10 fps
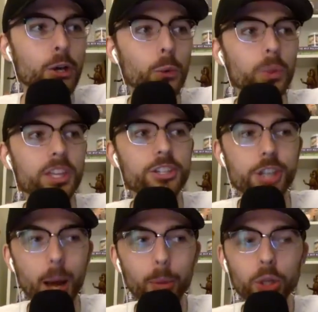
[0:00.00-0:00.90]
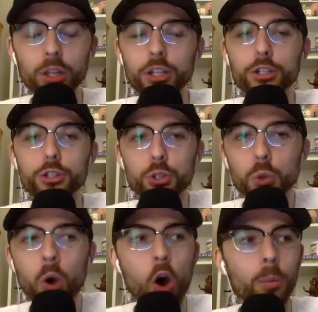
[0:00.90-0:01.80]
with a double,
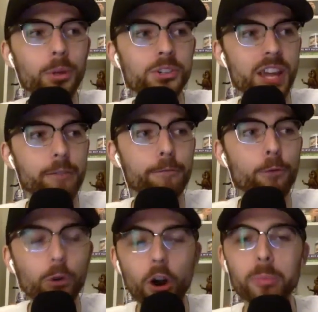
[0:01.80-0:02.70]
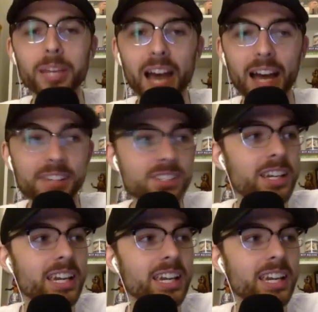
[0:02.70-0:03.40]
two homers, and four RBIs.